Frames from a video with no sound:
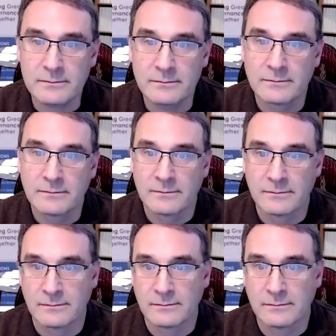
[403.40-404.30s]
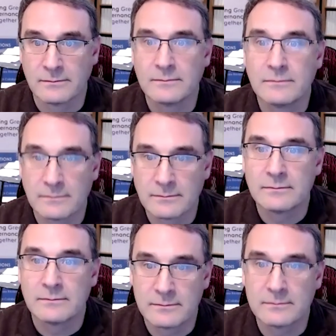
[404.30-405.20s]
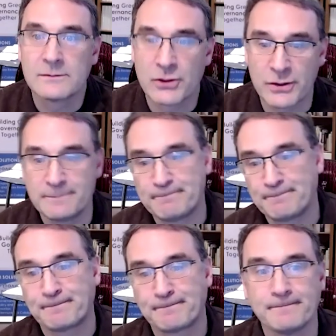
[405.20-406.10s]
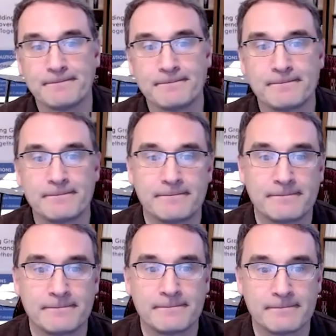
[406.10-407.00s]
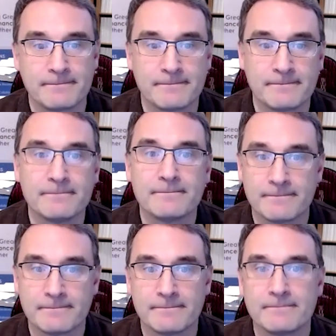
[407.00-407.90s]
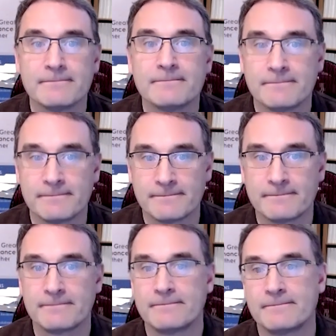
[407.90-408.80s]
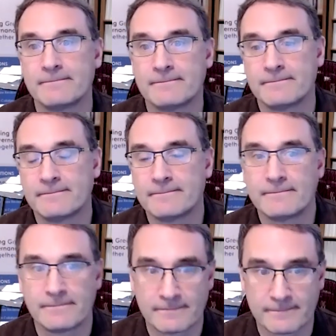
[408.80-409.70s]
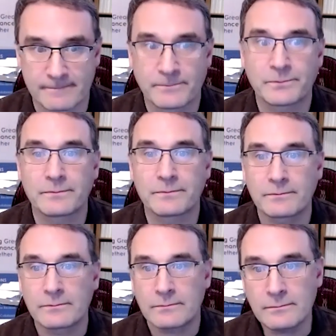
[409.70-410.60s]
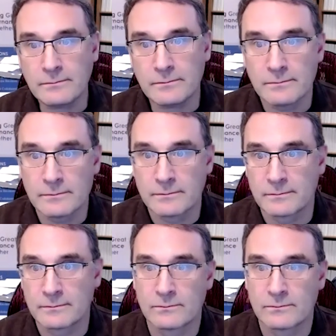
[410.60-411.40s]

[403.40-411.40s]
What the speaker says: (not speaking)